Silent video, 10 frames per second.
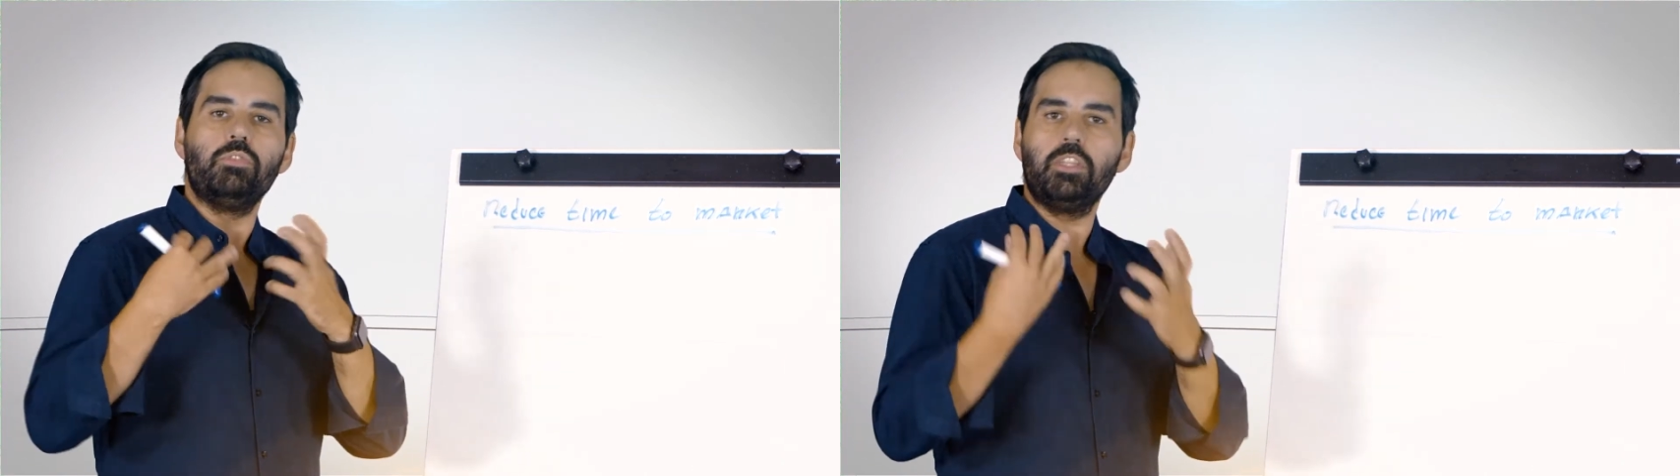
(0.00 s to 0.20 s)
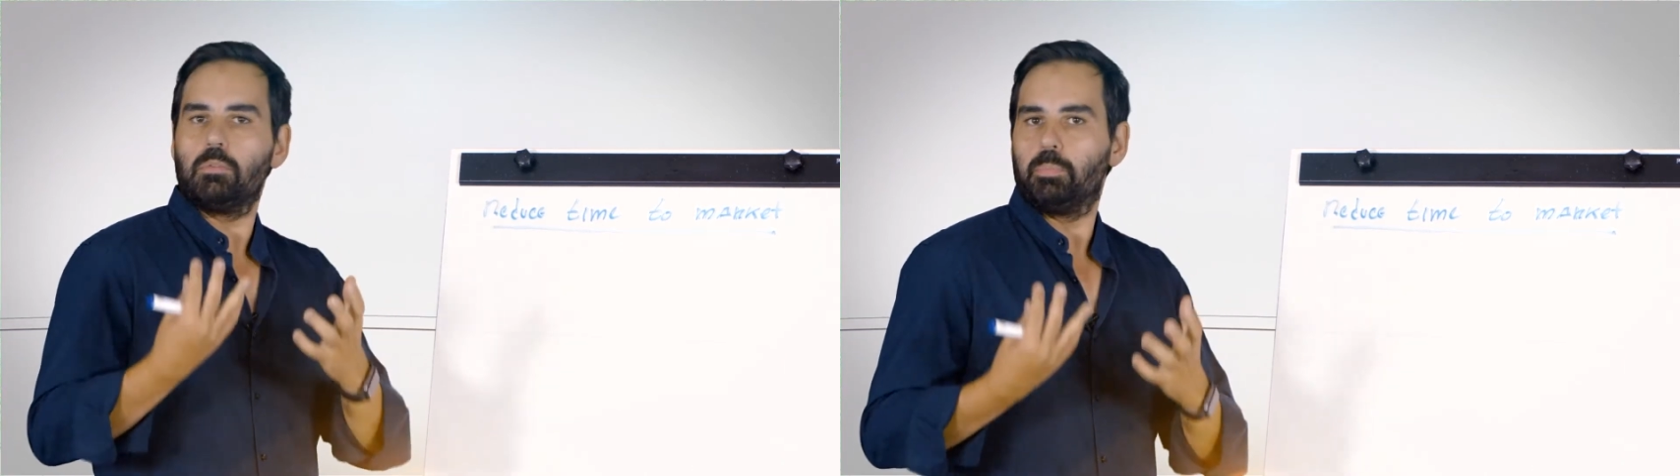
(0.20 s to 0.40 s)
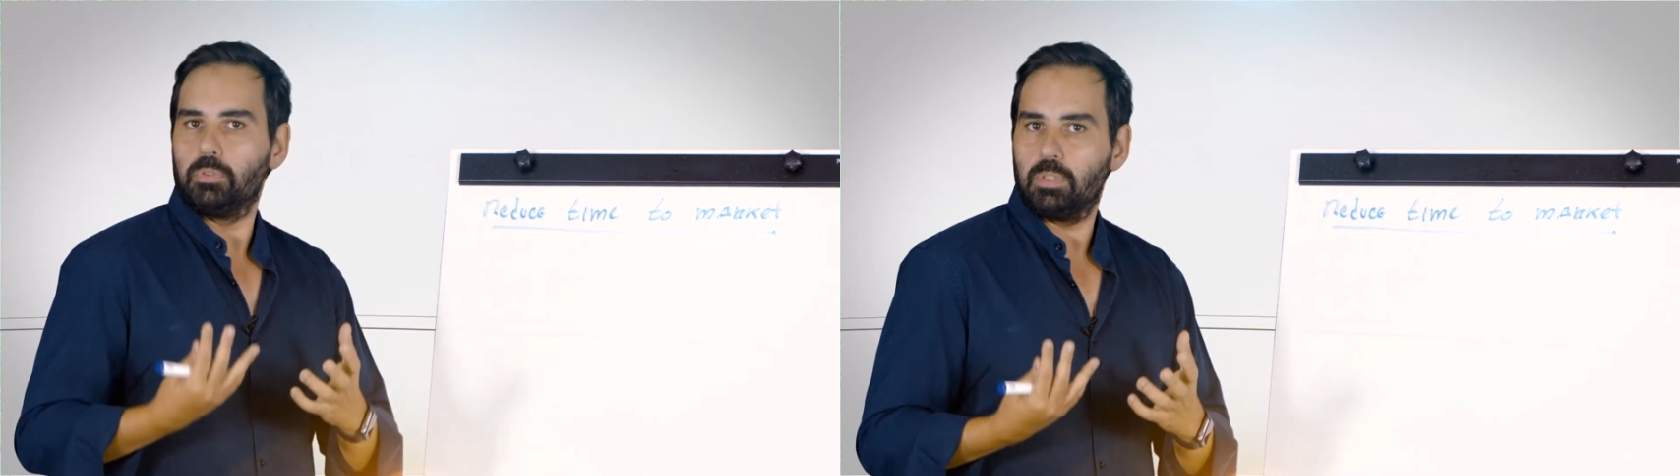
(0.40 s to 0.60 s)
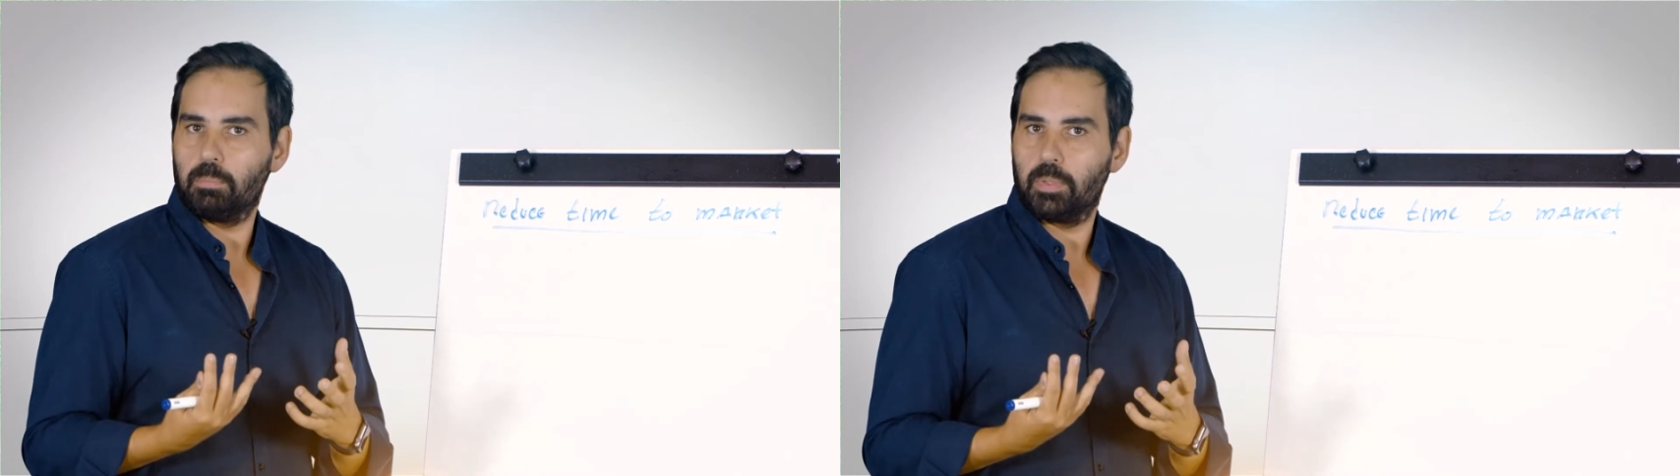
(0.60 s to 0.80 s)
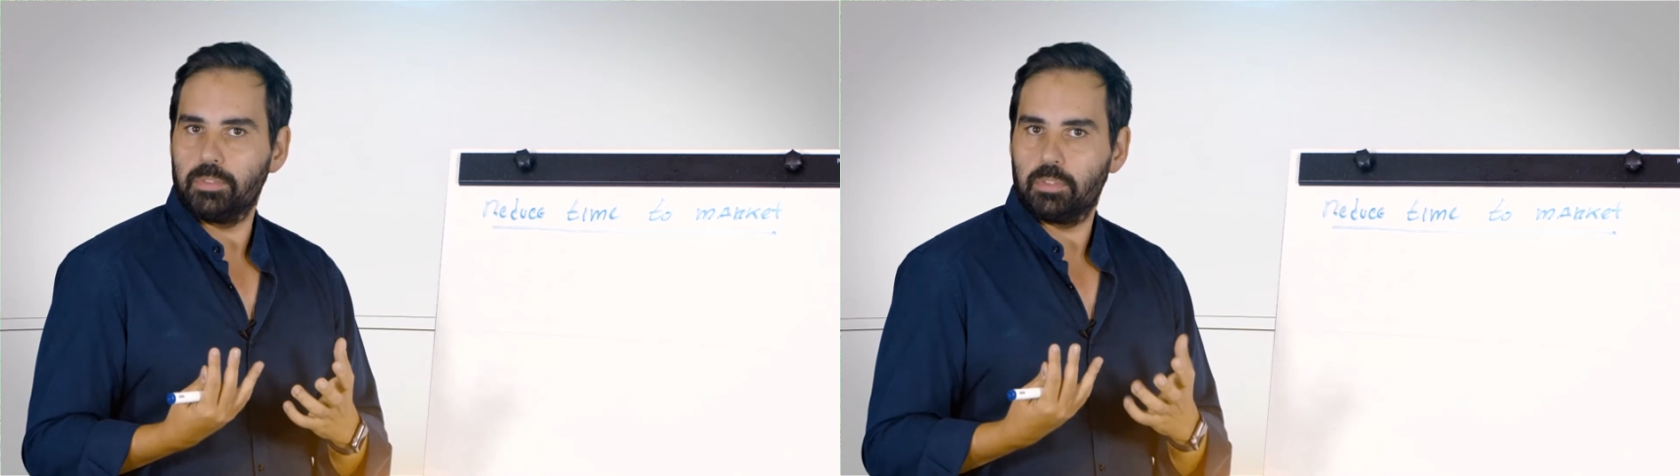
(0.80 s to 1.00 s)
need to put in
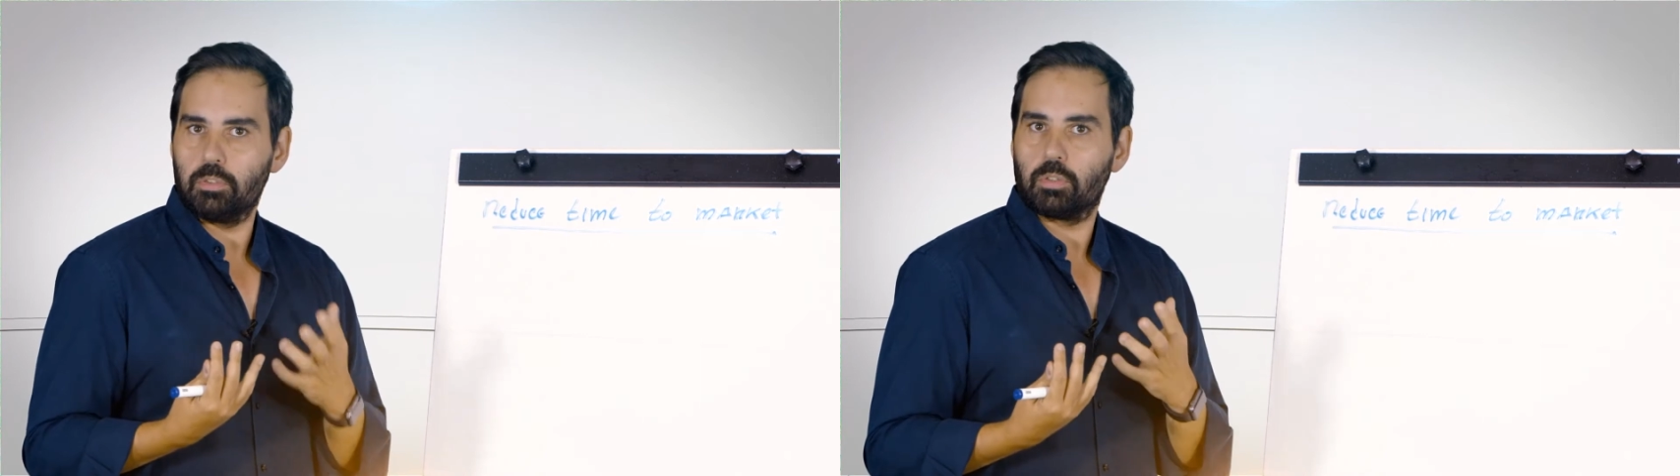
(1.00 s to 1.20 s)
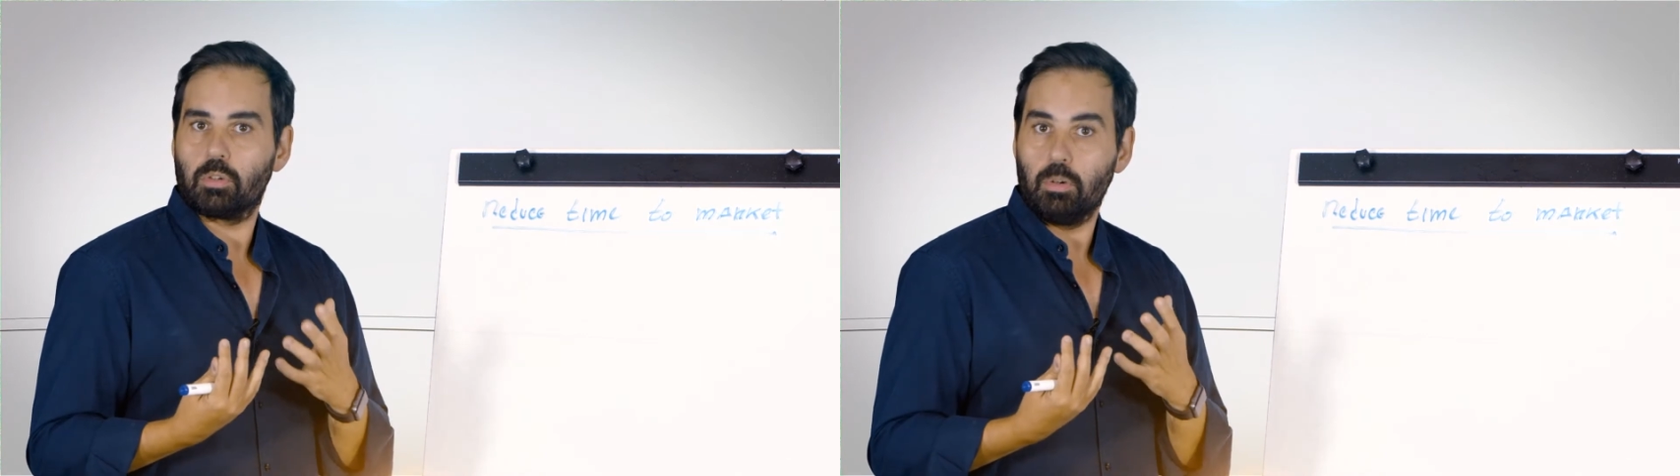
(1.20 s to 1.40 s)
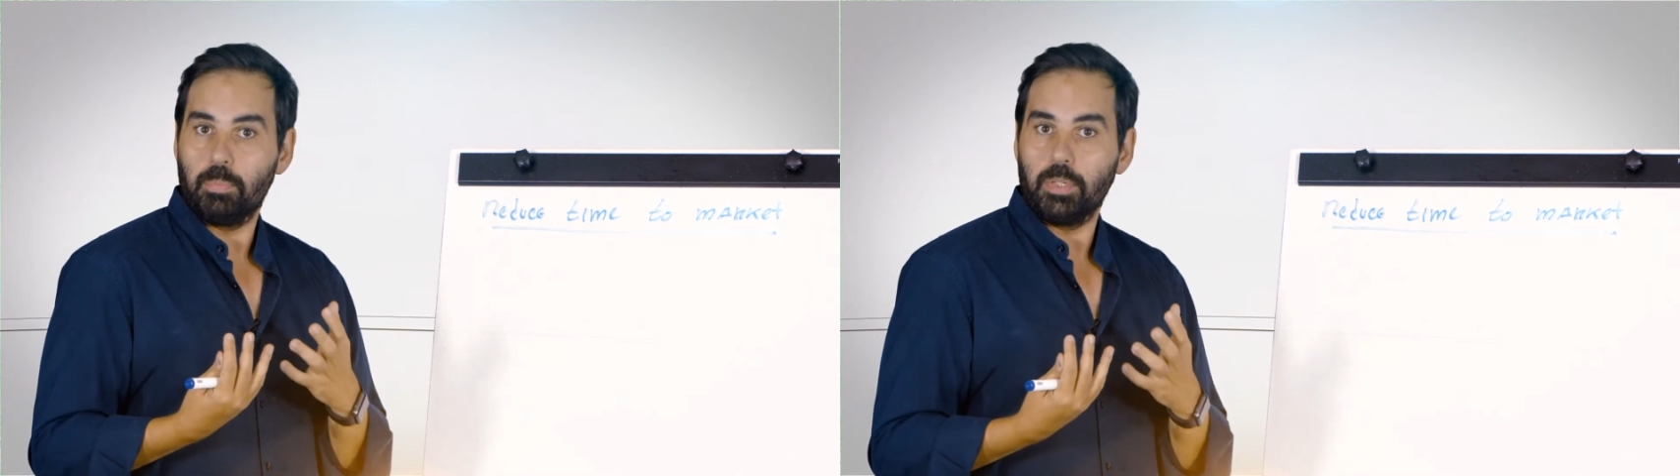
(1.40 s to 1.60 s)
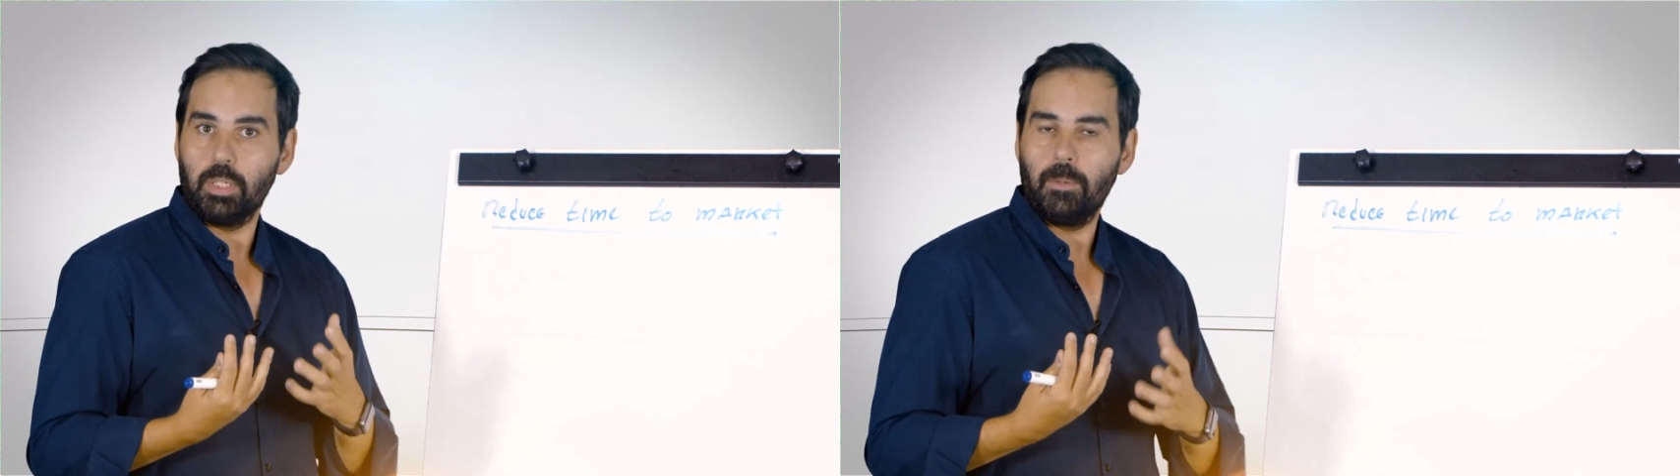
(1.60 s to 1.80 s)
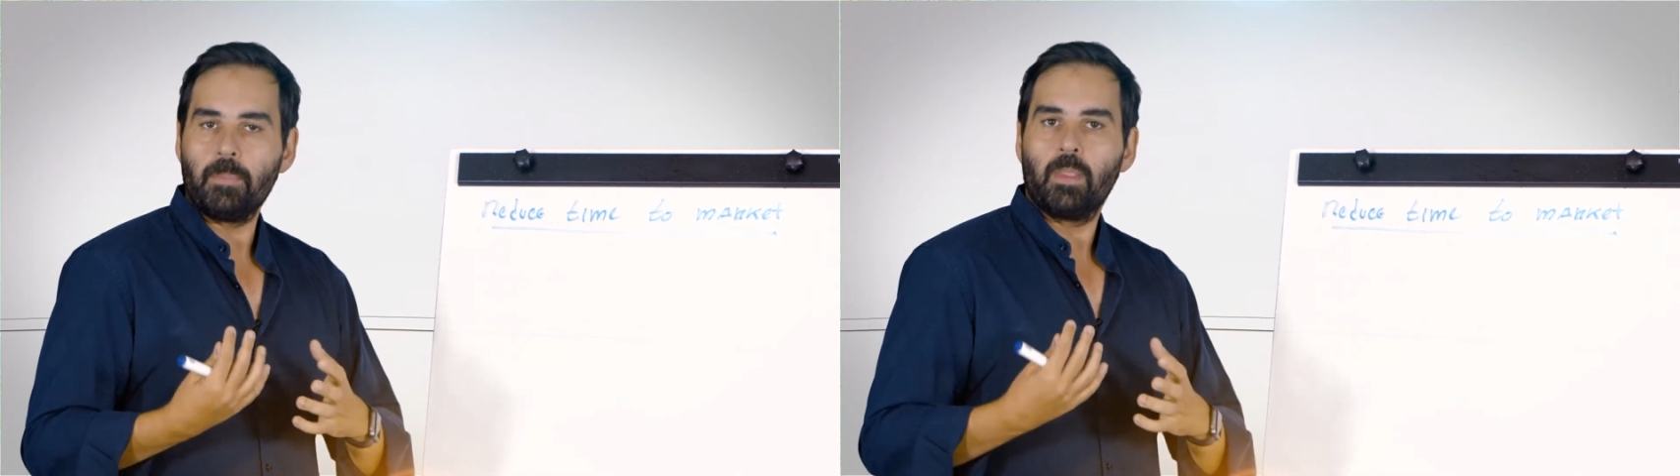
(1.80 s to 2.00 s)
place in your company